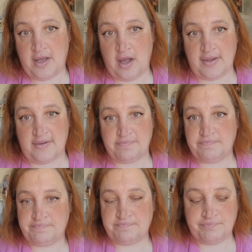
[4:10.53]
kind of
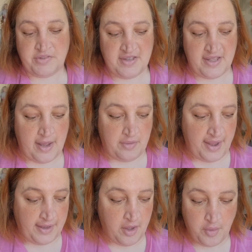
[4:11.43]
see how
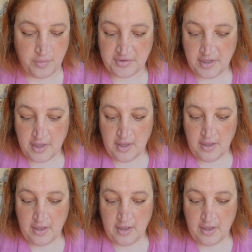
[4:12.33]
that goes.